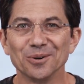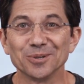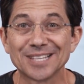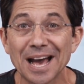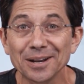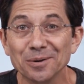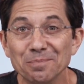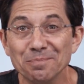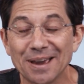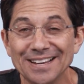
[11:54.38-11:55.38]
Was that
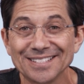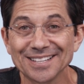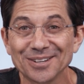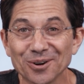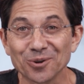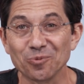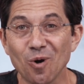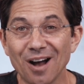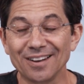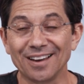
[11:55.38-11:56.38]
amazing or
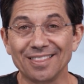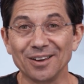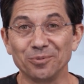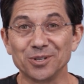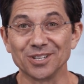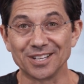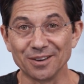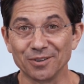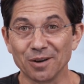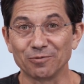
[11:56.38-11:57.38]
what? And I think we should
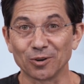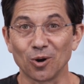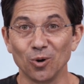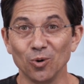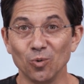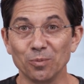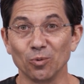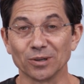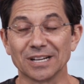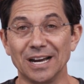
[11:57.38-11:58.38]
give it up for Cole one
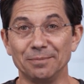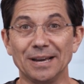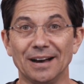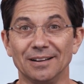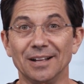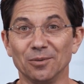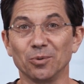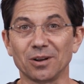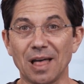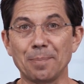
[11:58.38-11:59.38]
more time. Yeah,
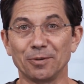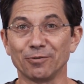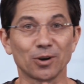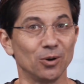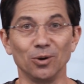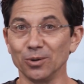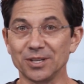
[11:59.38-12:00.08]
we're clapping for Cole.